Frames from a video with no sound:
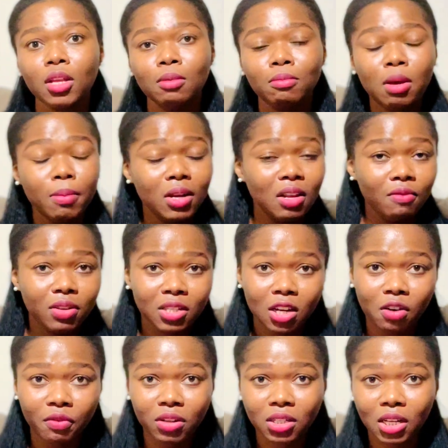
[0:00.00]
Maybe the visa
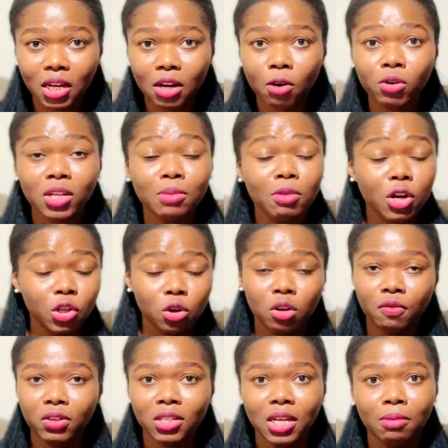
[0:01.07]
officer or the immigration
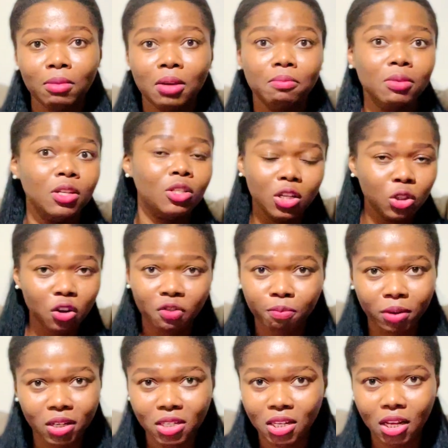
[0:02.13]
officer might be a tough
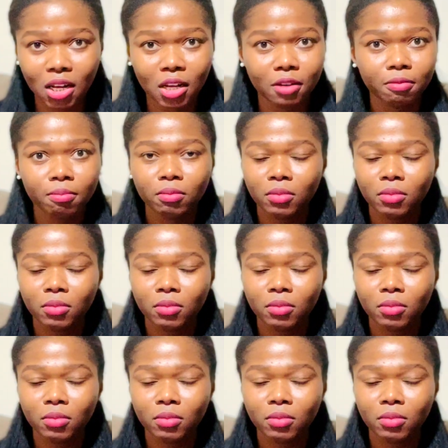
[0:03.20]
person